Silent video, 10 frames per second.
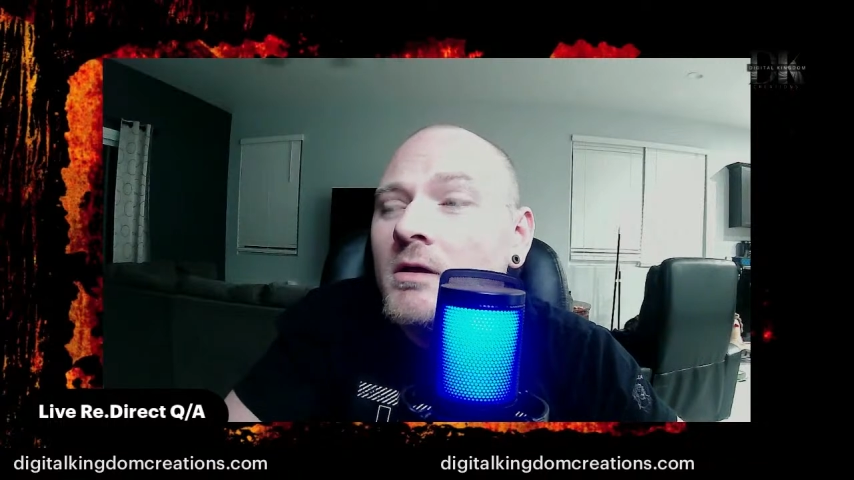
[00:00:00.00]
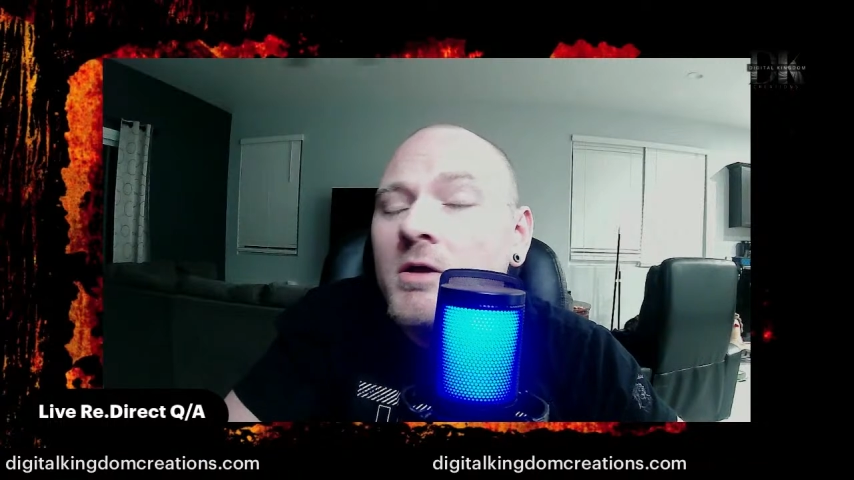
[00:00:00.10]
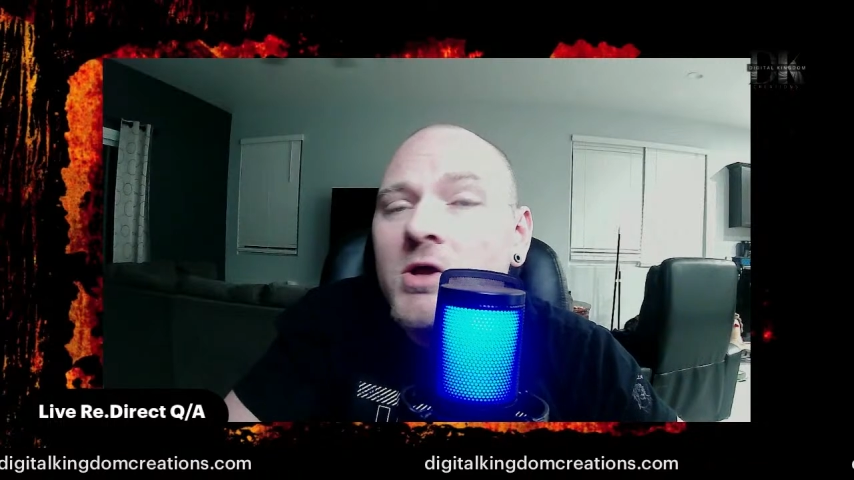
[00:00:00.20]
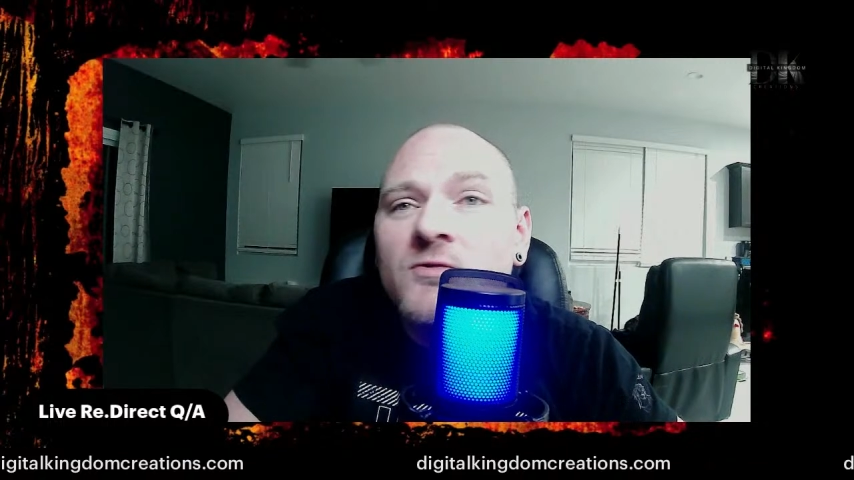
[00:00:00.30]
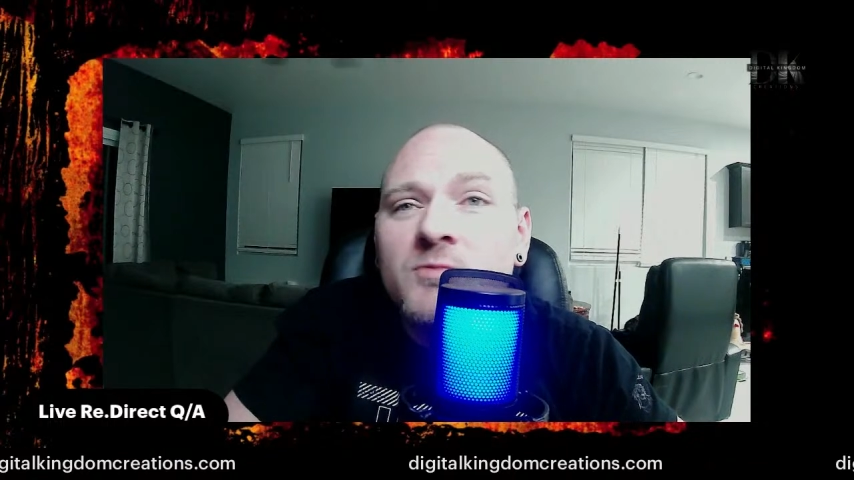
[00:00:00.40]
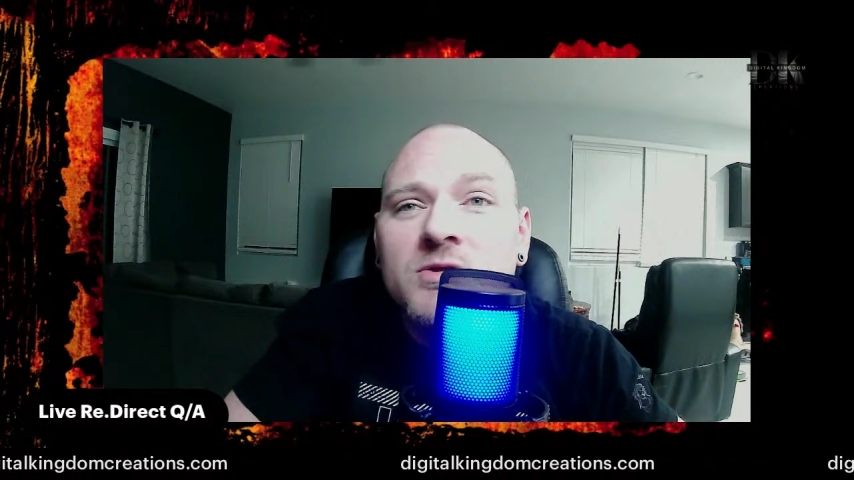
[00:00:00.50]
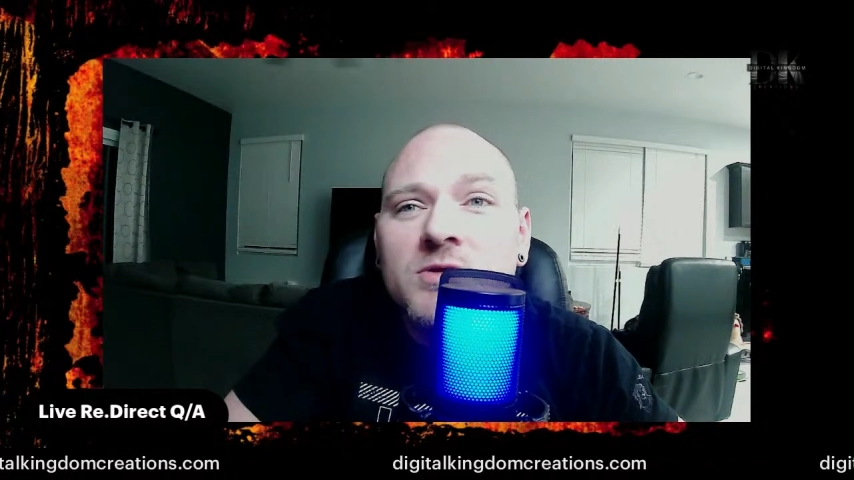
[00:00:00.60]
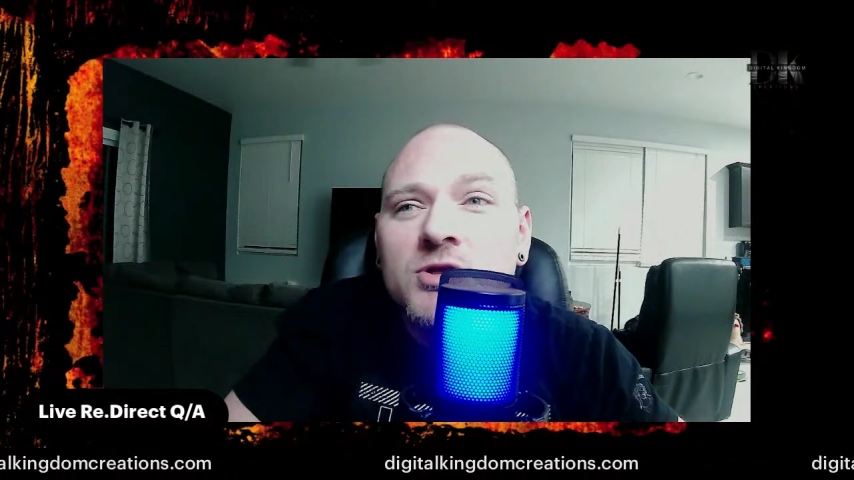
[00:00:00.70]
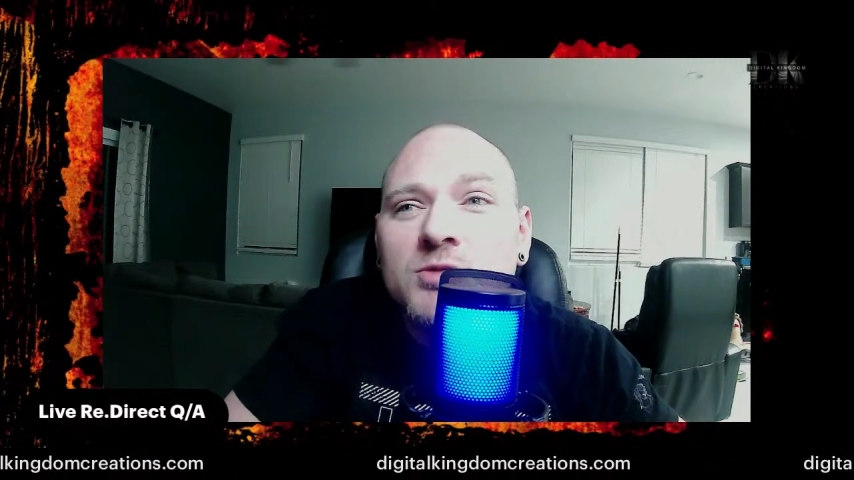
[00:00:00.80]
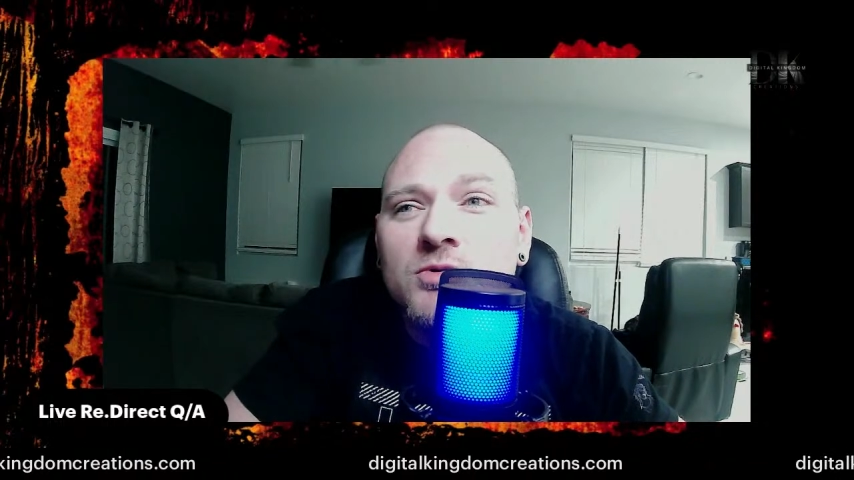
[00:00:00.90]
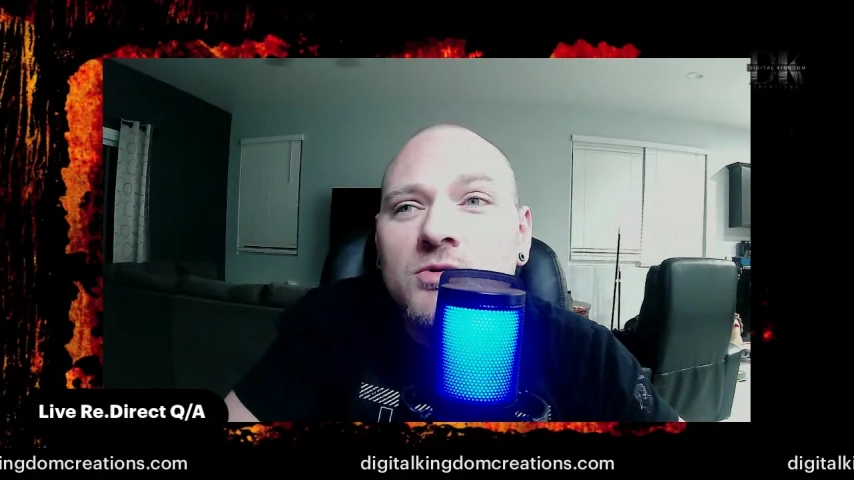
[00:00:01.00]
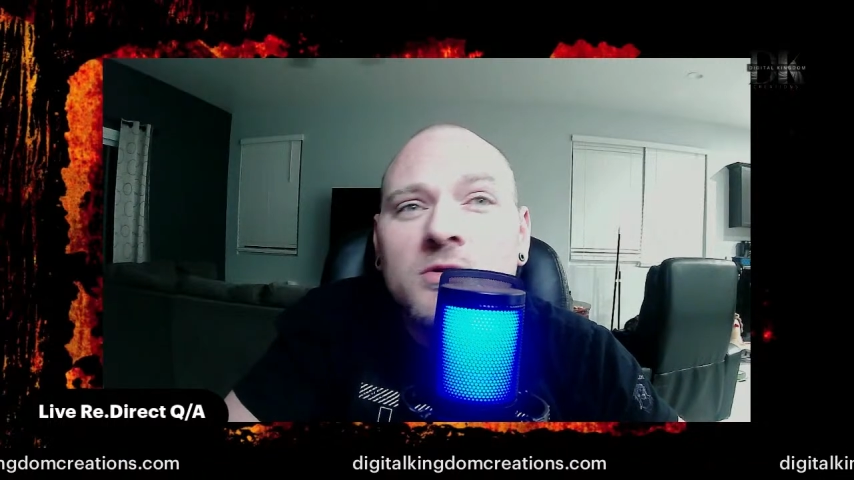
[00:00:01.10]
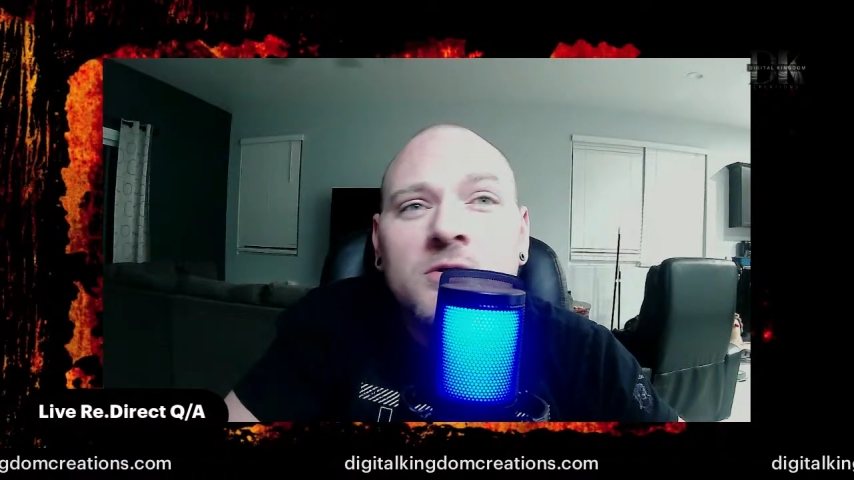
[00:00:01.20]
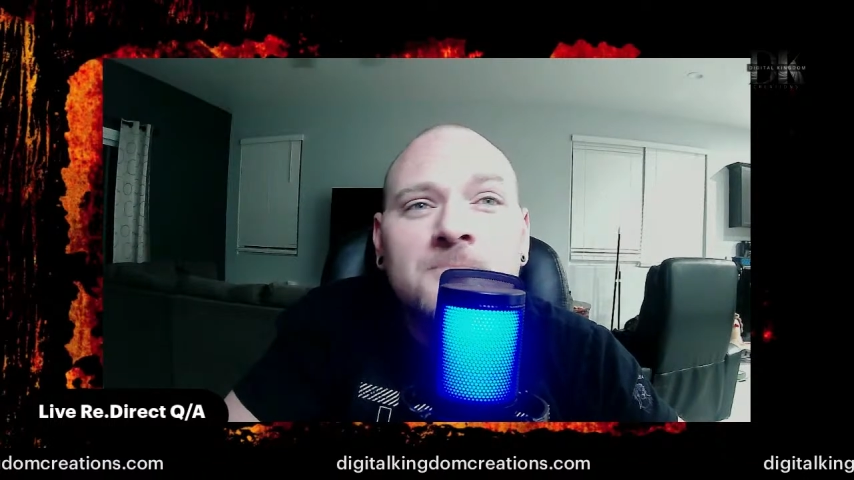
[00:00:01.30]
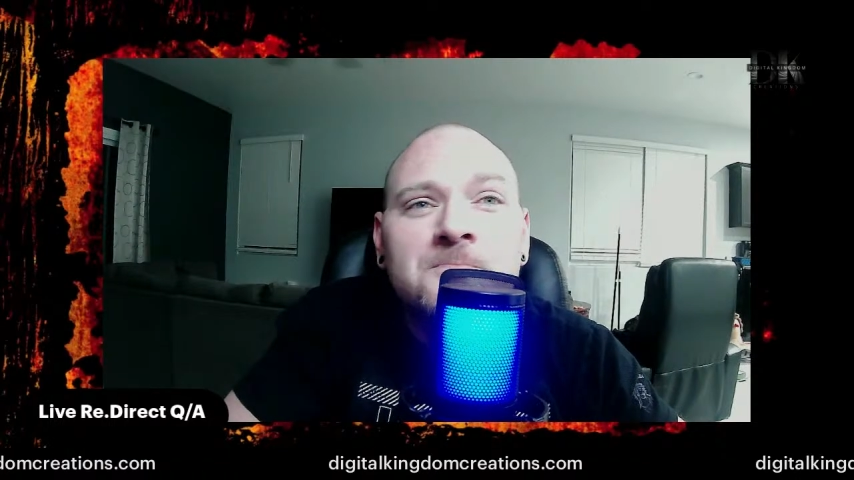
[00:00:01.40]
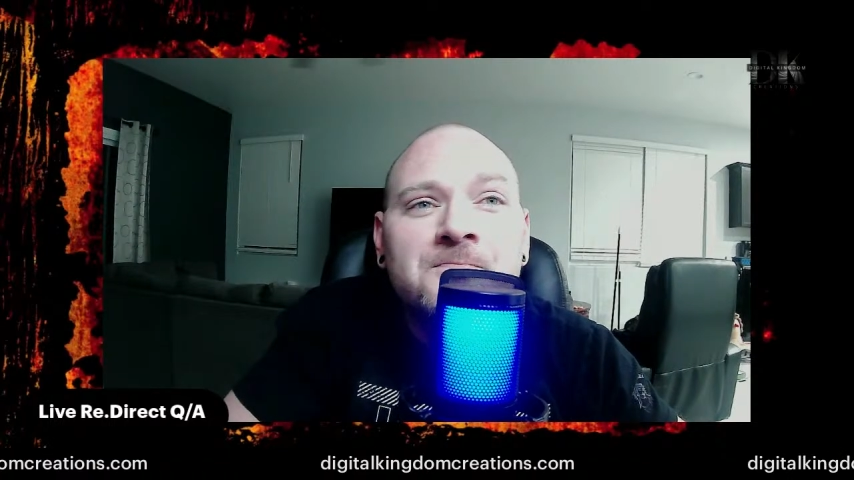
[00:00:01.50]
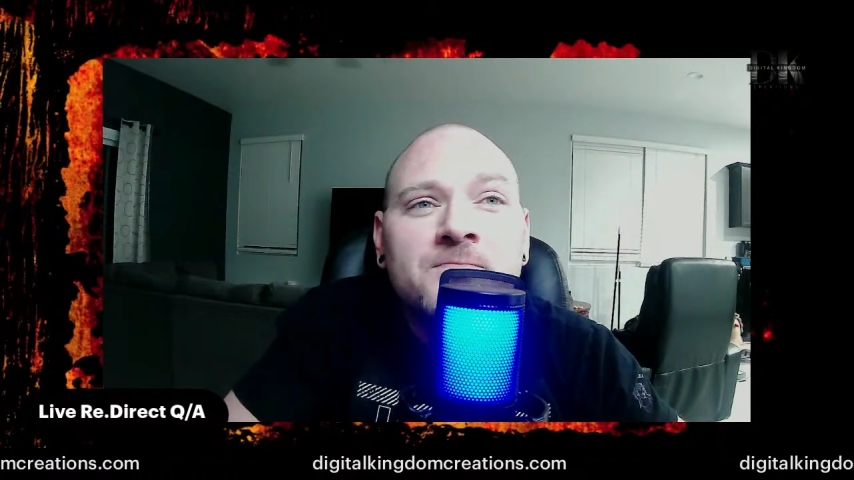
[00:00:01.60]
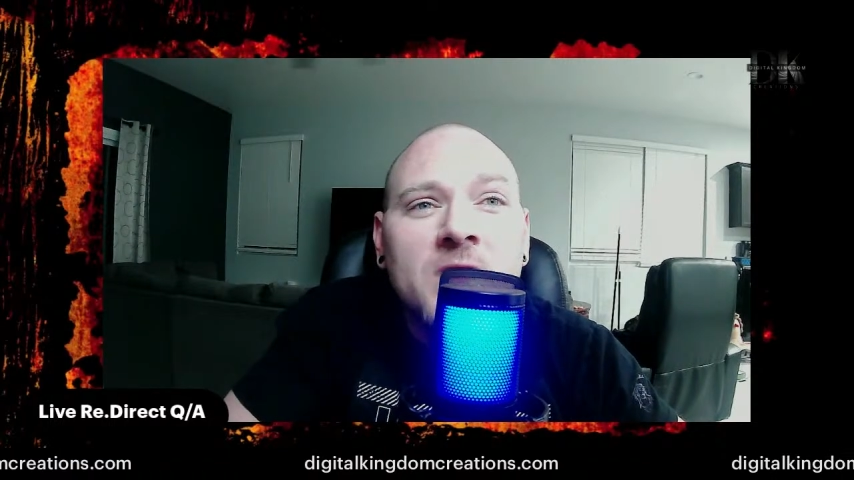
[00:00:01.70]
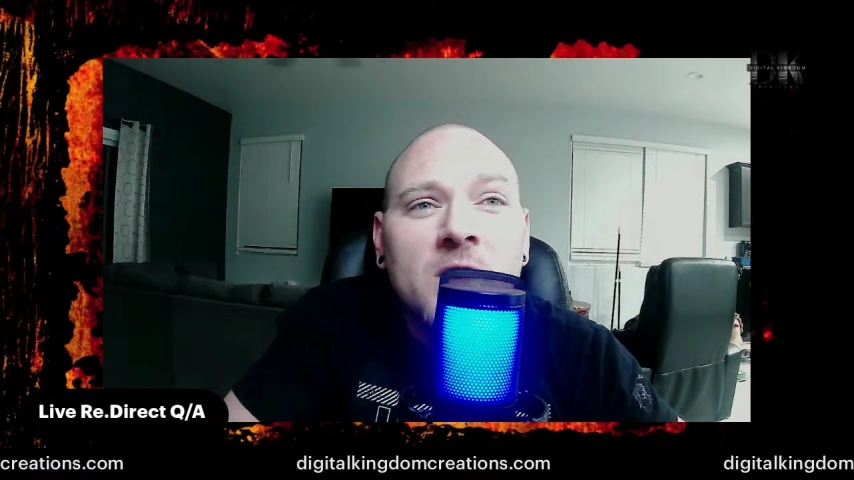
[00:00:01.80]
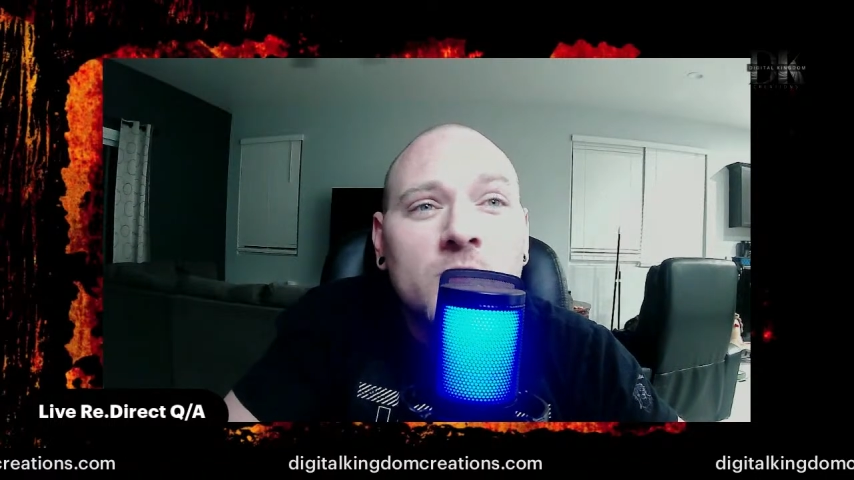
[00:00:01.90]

You have to be teachable. Now,